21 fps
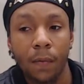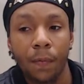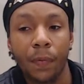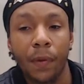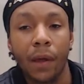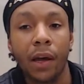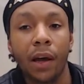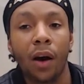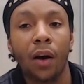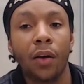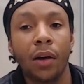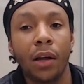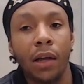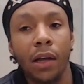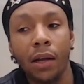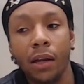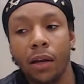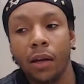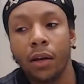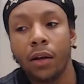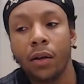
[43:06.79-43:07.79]
They are
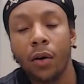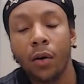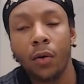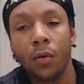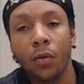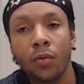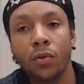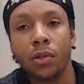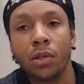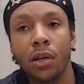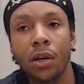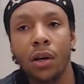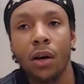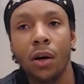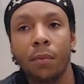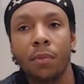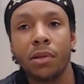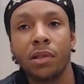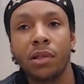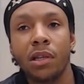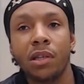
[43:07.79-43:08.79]
in those
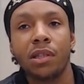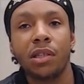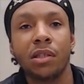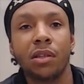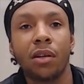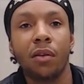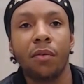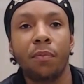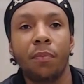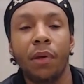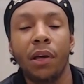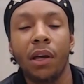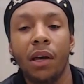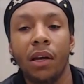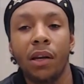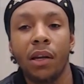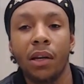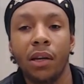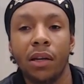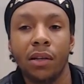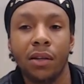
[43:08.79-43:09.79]
positions of being
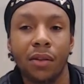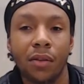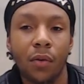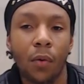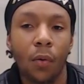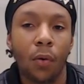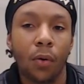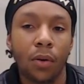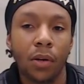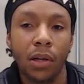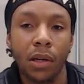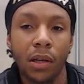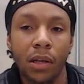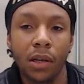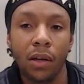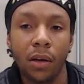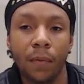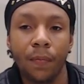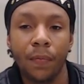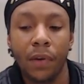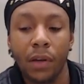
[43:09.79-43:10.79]
in
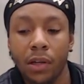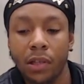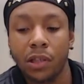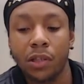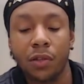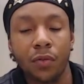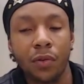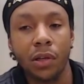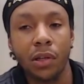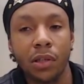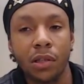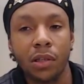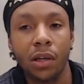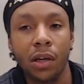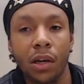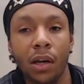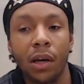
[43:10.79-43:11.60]
authority in the streets,